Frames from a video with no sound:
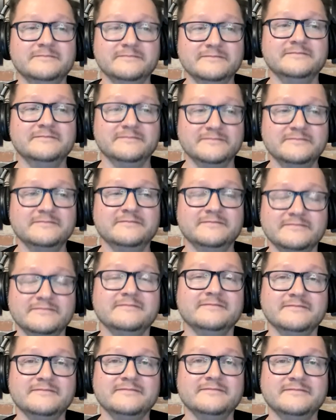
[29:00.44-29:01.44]

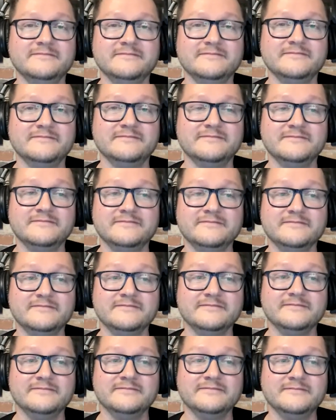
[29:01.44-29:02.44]

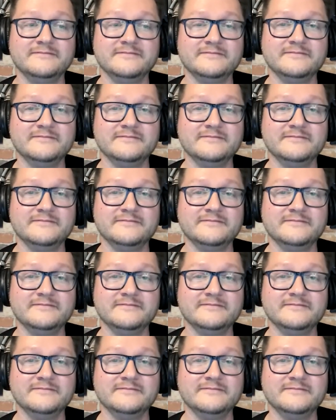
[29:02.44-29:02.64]
[no speech]